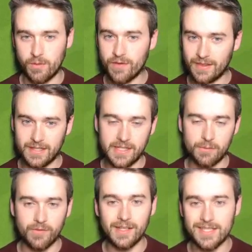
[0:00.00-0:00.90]
we've had this
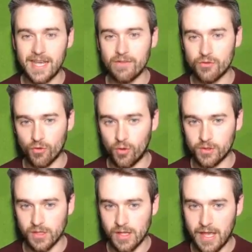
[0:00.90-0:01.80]
season. We've had 7
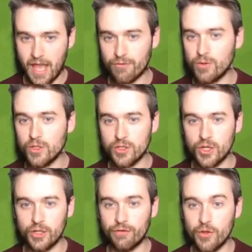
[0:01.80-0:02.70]
draws. If we just
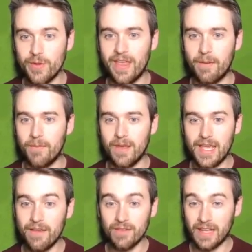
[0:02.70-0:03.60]
turned a few of them,
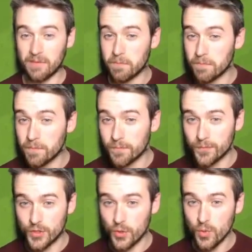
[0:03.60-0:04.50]
even like
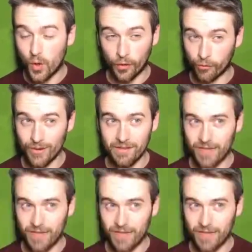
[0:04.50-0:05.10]
2 or 3 of